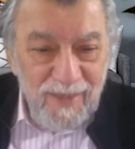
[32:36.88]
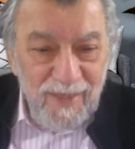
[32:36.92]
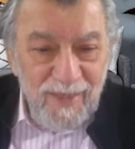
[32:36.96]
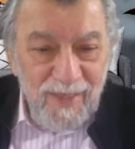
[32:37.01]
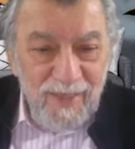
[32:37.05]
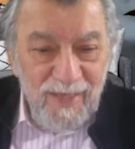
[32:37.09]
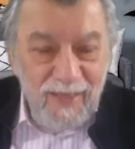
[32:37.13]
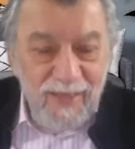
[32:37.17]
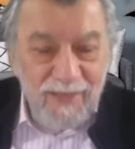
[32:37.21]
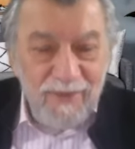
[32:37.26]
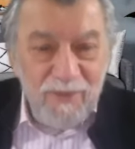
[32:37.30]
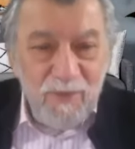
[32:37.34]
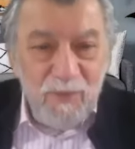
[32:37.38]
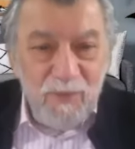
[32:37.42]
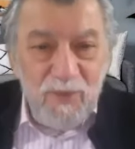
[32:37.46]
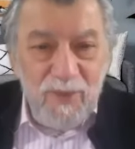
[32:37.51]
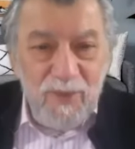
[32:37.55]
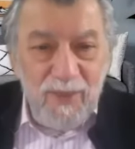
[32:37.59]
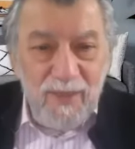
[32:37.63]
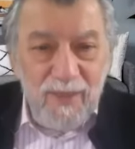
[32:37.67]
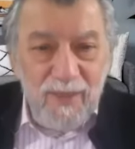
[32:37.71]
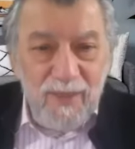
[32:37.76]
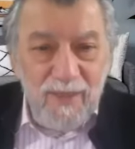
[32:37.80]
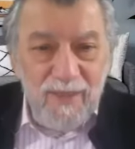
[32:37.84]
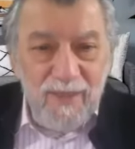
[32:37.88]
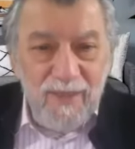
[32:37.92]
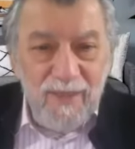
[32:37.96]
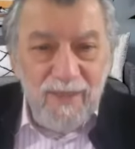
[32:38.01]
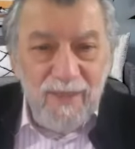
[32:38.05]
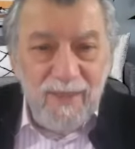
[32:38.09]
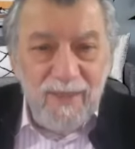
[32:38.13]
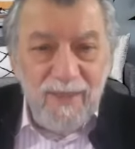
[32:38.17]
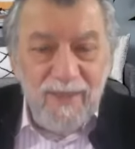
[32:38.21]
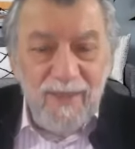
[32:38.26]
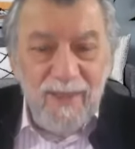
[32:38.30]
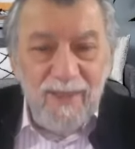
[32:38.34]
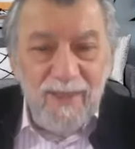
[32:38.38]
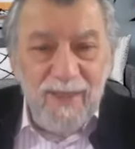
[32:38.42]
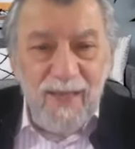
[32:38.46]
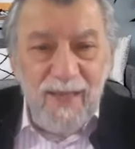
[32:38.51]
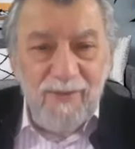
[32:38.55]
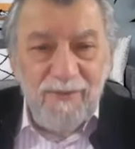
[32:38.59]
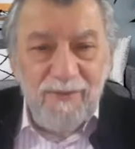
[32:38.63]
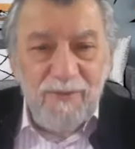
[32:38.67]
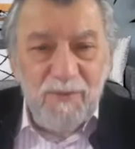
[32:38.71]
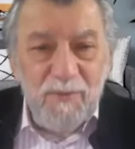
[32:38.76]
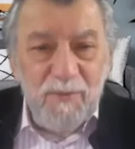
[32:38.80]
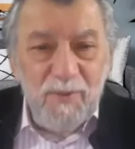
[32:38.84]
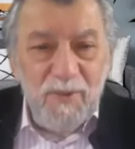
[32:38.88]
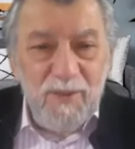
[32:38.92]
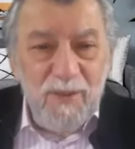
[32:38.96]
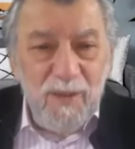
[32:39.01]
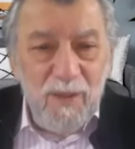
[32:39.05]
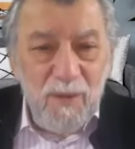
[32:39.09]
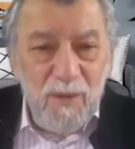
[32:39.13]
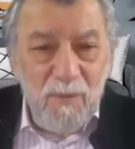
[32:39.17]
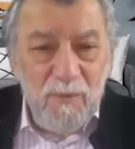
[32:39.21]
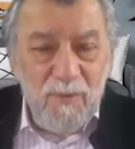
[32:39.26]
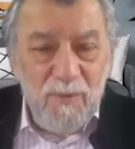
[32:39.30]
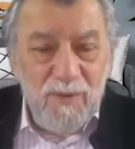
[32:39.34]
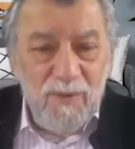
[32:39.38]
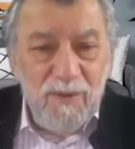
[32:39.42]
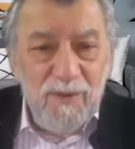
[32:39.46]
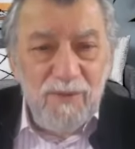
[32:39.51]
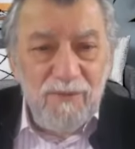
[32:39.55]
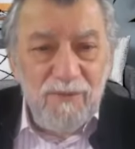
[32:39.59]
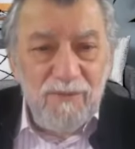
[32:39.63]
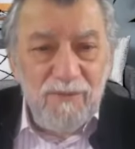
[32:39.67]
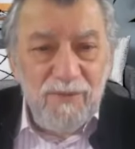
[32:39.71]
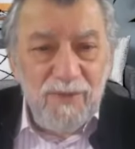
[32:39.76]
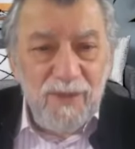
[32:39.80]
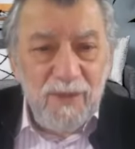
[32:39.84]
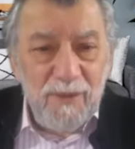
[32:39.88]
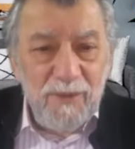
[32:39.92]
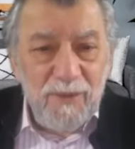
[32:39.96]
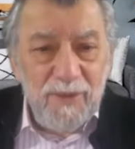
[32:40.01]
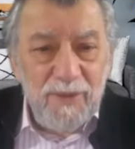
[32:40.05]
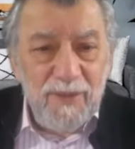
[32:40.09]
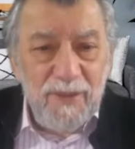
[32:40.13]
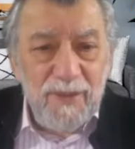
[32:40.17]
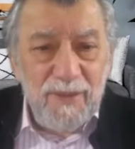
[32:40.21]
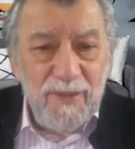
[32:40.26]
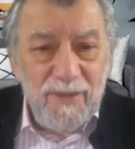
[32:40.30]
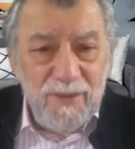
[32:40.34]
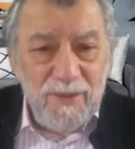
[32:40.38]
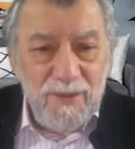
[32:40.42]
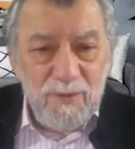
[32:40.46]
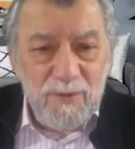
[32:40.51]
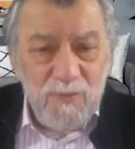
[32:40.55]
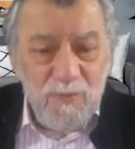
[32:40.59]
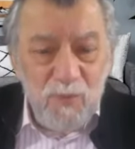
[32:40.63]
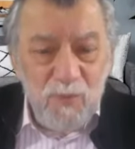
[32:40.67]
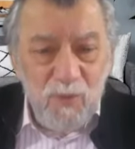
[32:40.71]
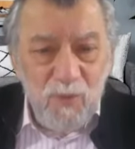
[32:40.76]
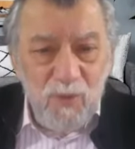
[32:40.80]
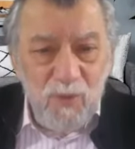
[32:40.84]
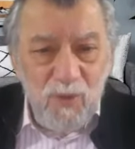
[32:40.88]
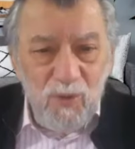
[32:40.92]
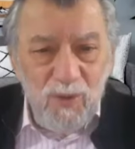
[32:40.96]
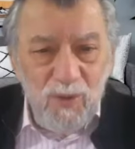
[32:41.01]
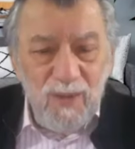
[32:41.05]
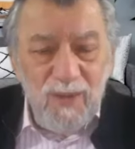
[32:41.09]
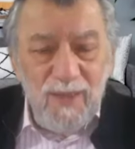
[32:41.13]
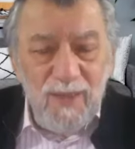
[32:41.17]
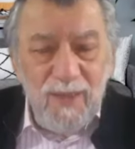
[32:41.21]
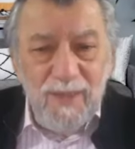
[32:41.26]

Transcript: And we have to become very small.